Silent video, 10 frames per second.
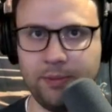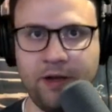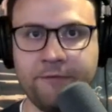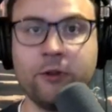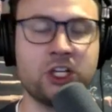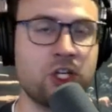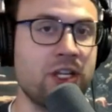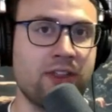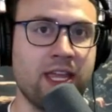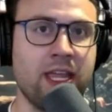affliction
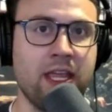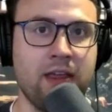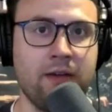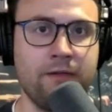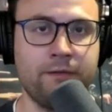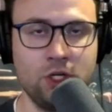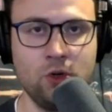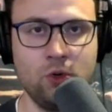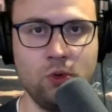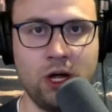that they can give
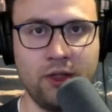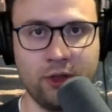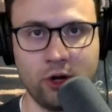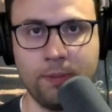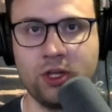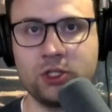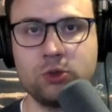to their opponents,